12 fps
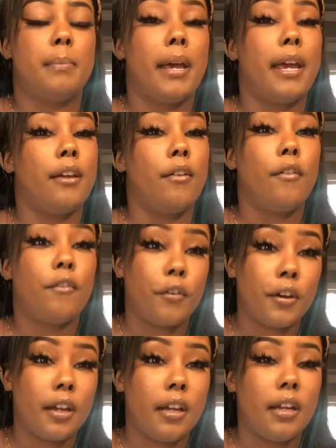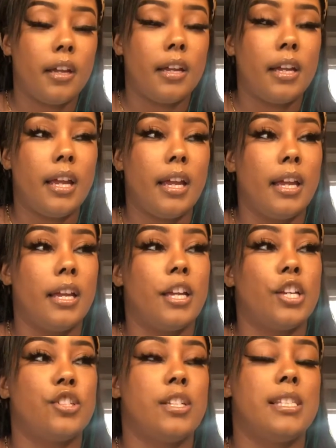pain-free
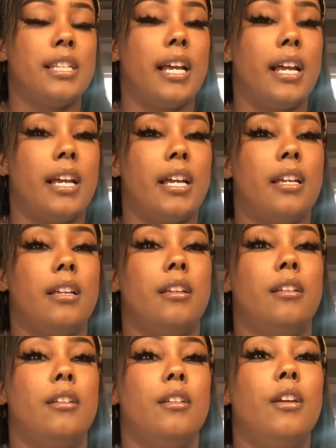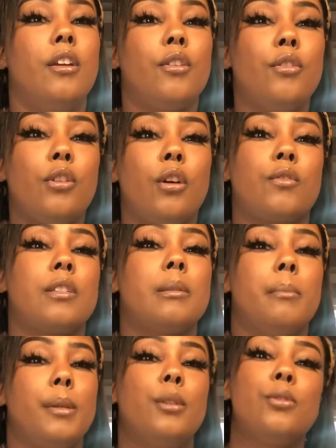and she's not, you know, just
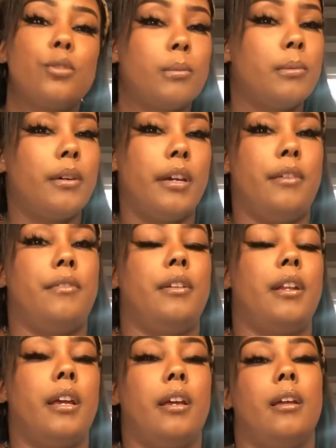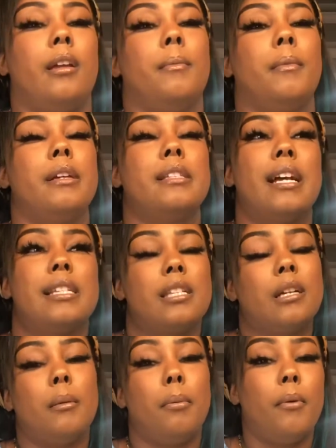miserable every day. Because it got
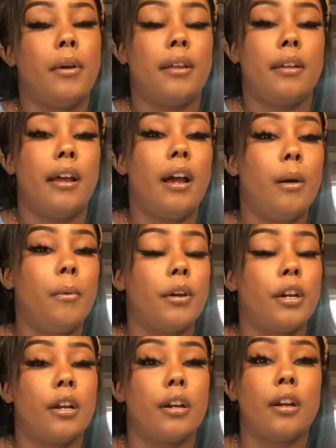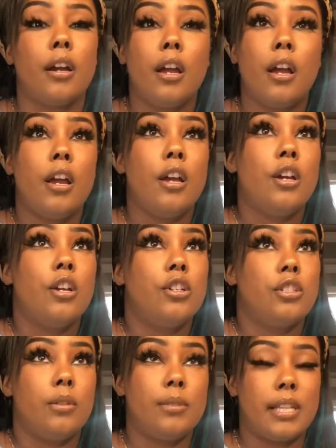to a point now where
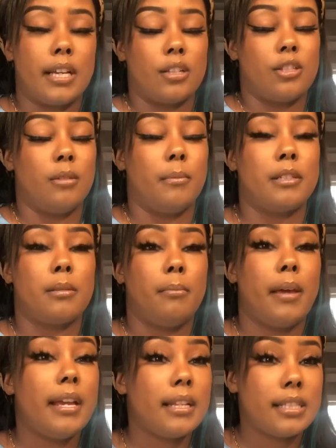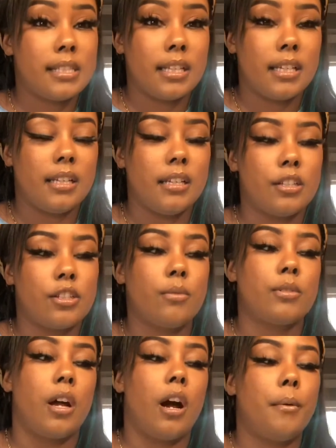she was taking so much medicine and she
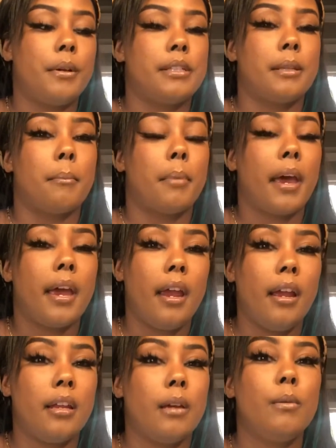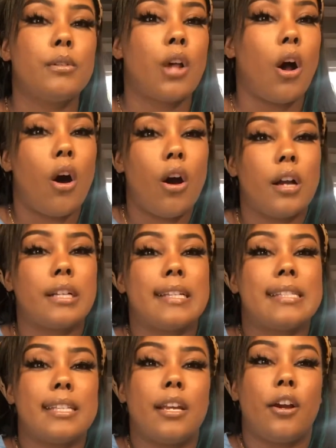was always in pain. It was hard to
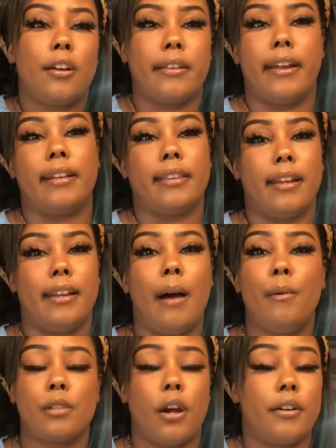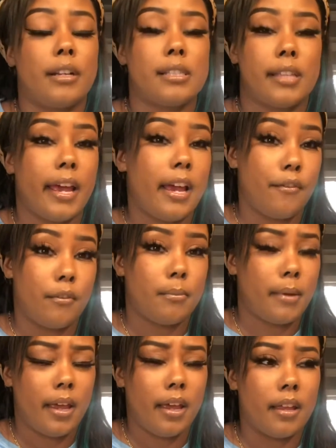see her like that. And I was already sad
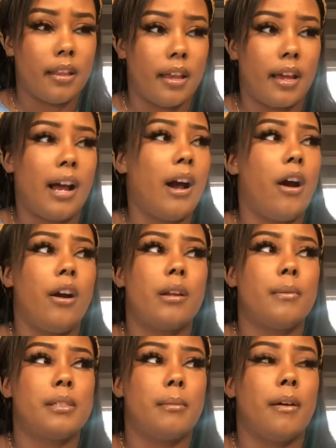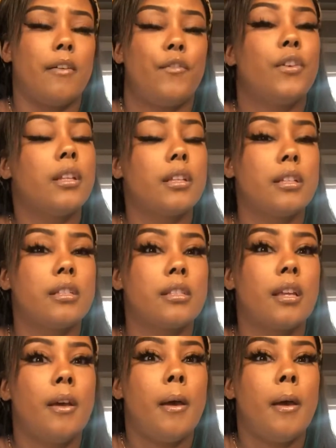from that. Like, I already was in my feelings